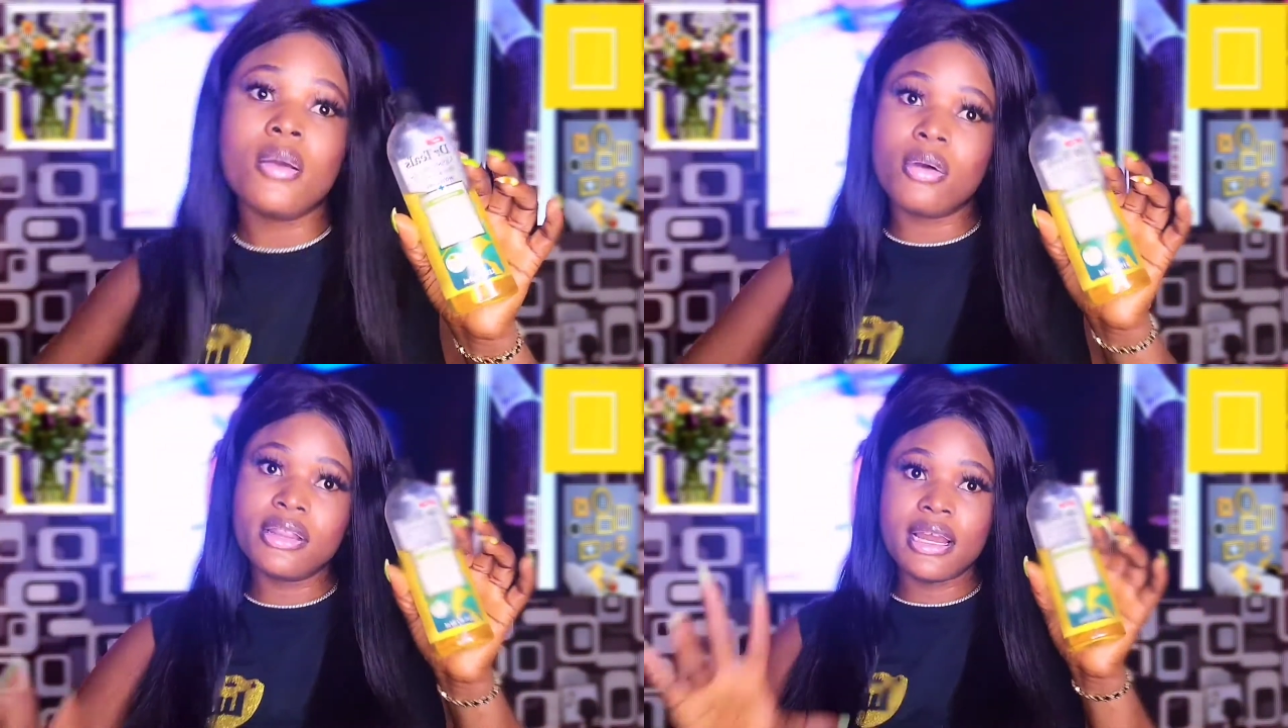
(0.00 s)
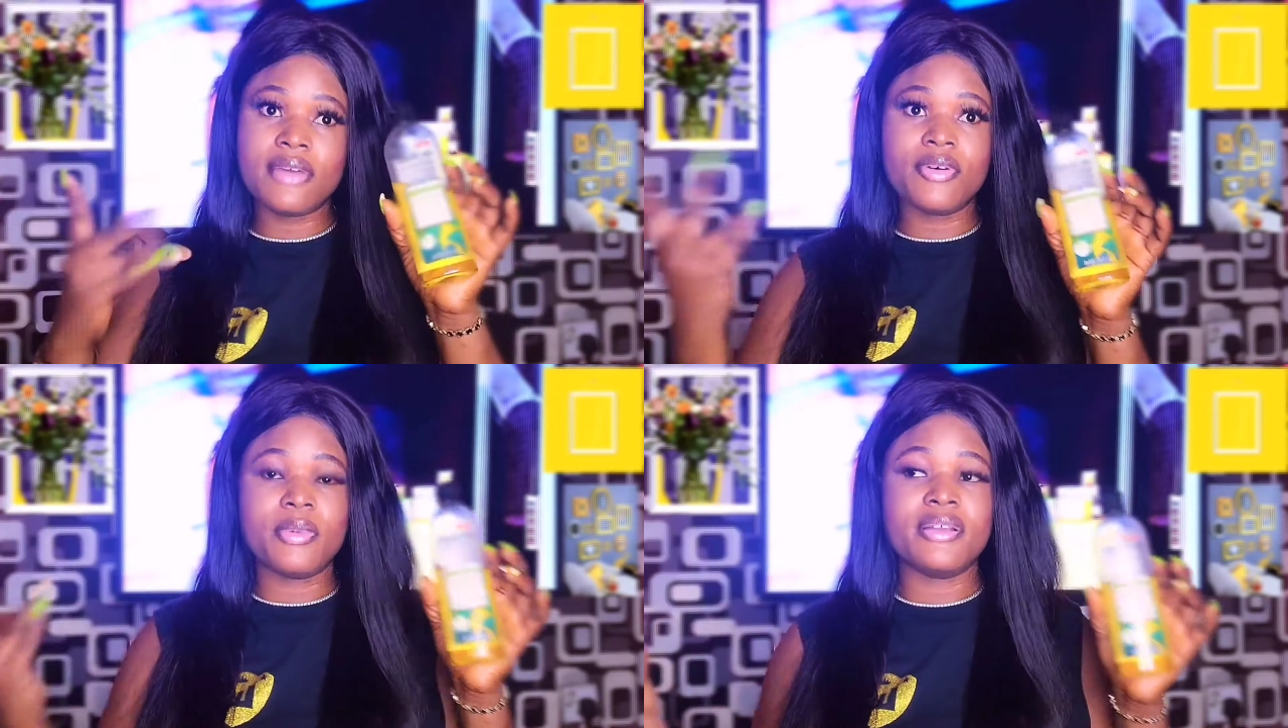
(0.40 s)
One thing I
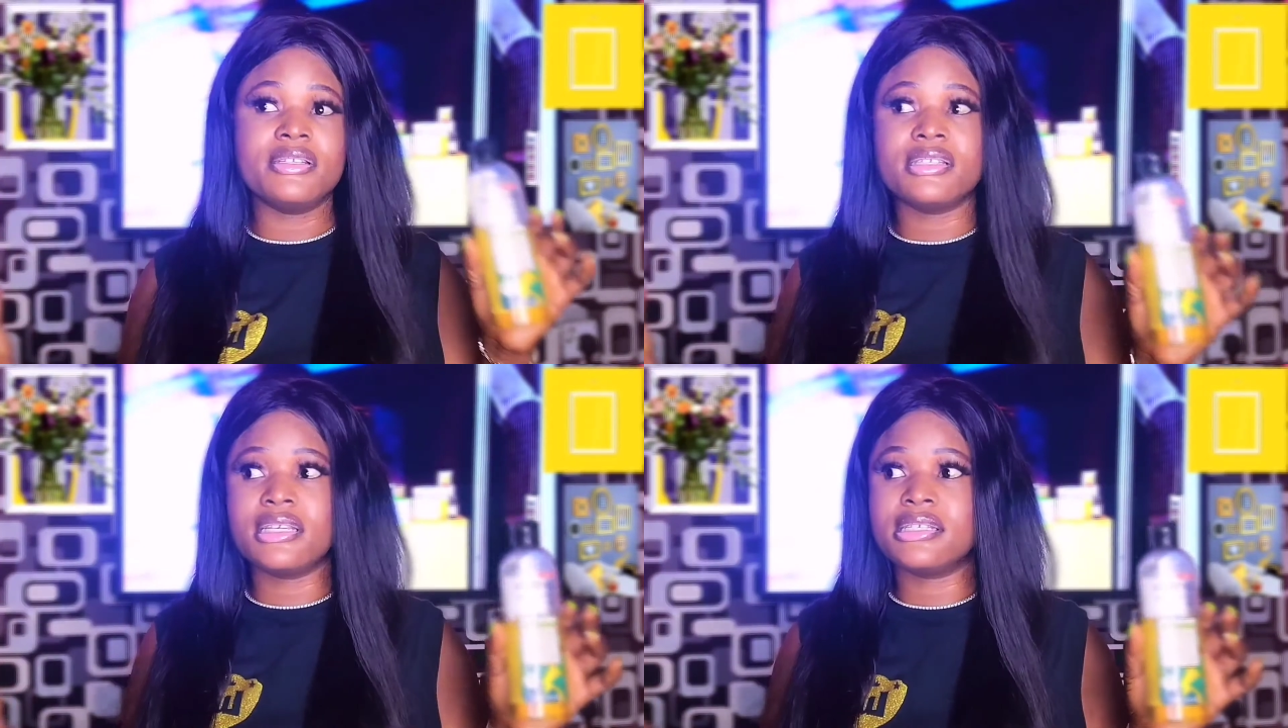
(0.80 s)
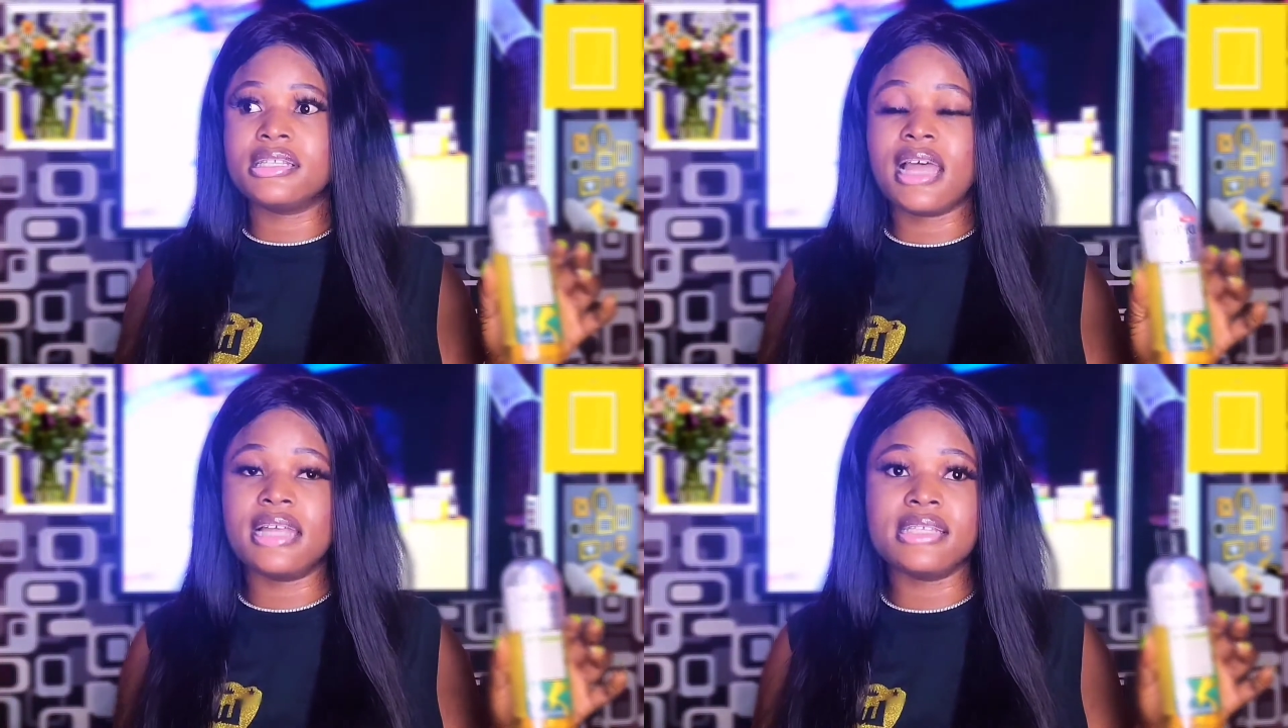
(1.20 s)
love about this is
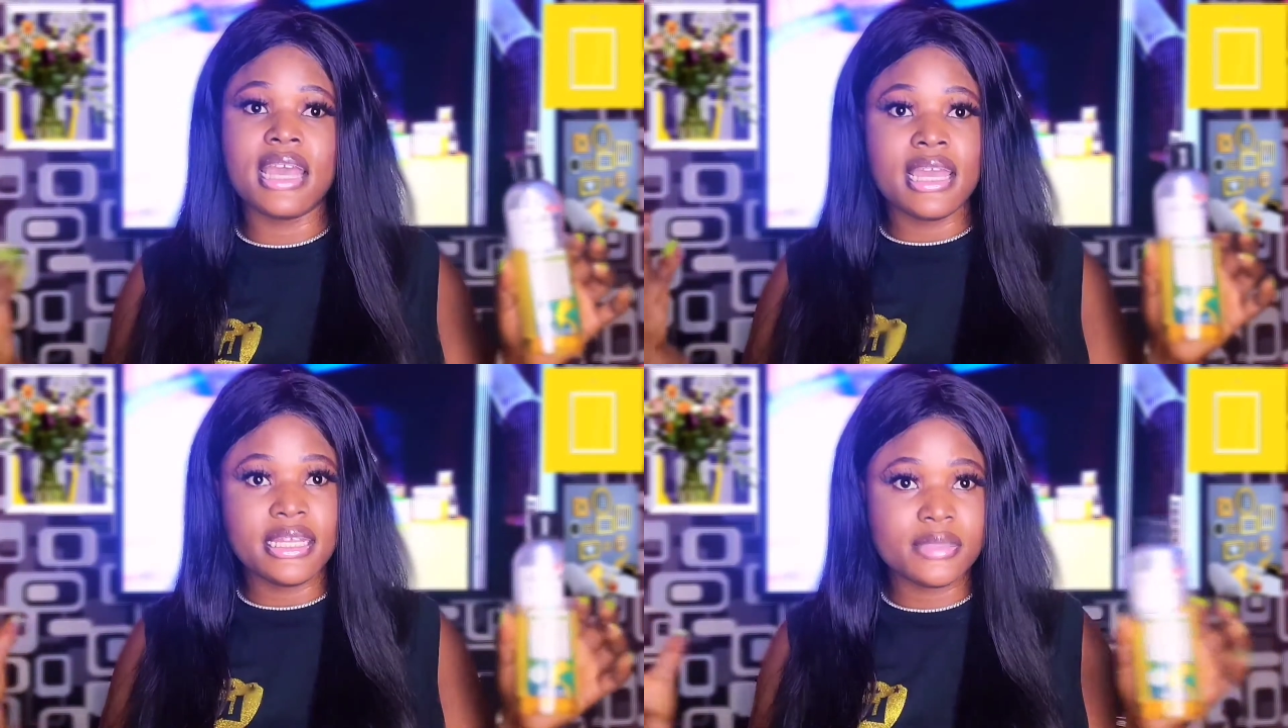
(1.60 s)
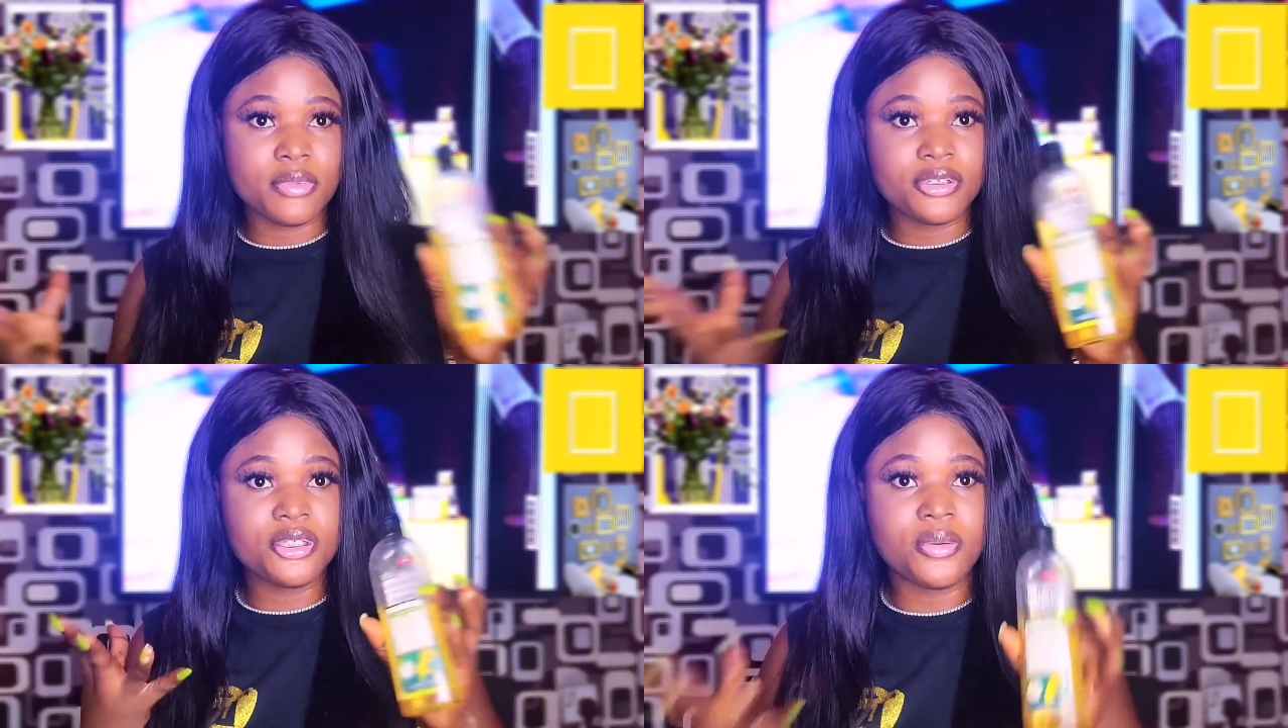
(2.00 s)
that it
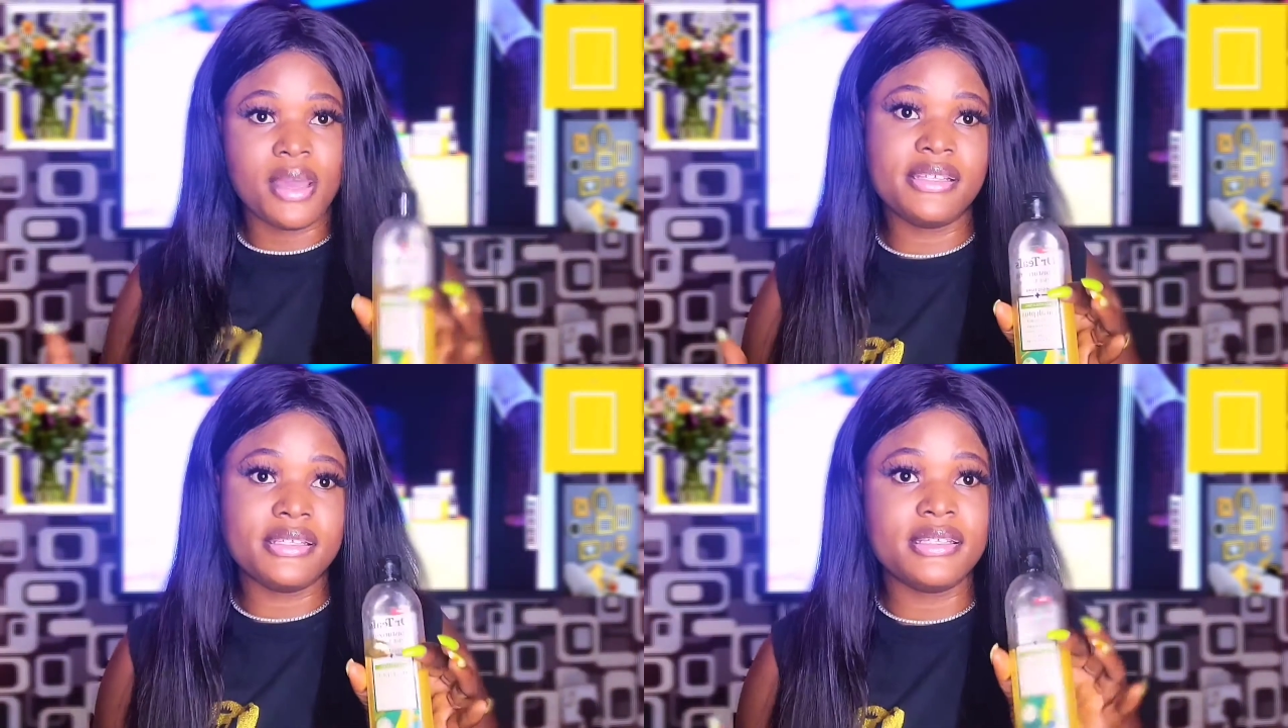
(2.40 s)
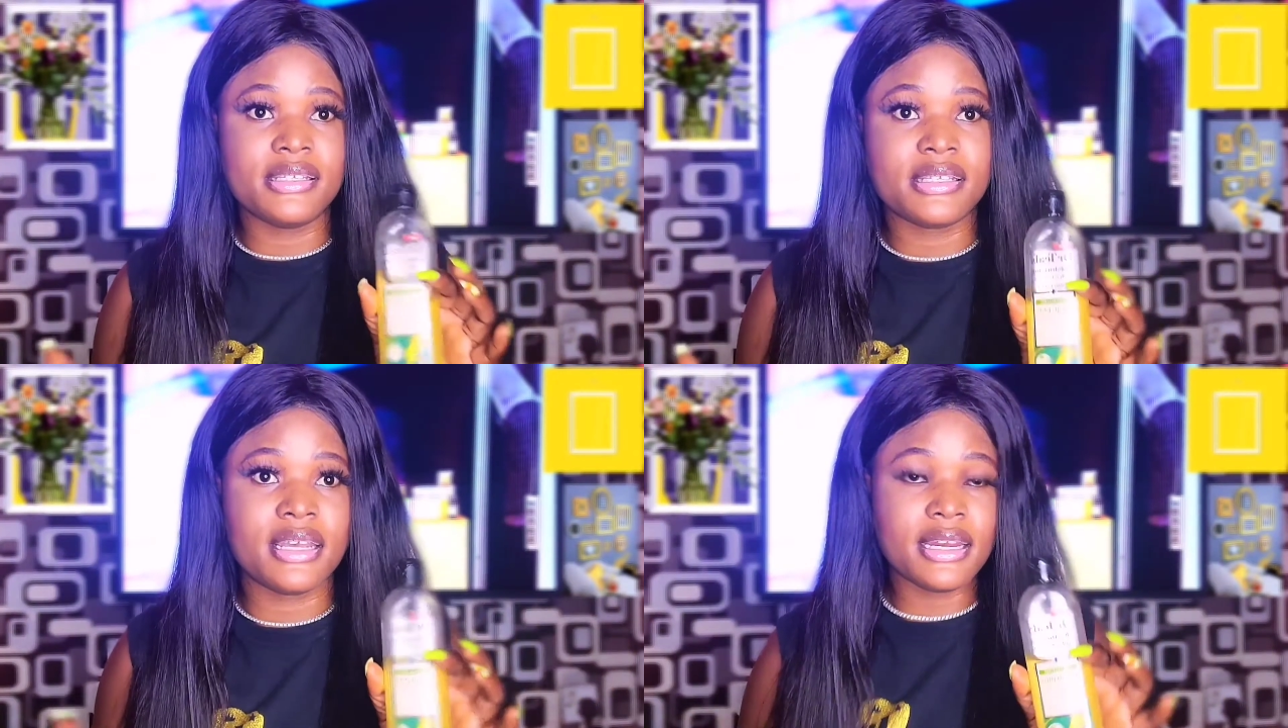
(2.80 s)
moisturizes
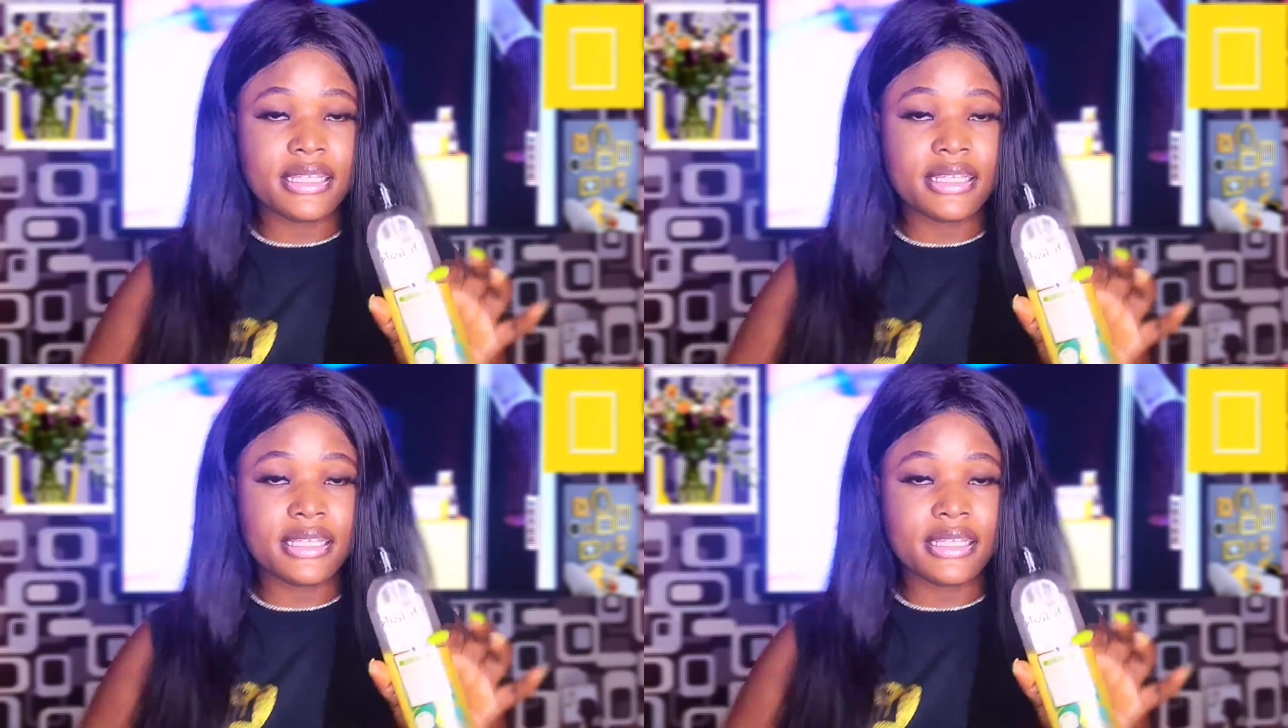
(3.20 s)
the skin,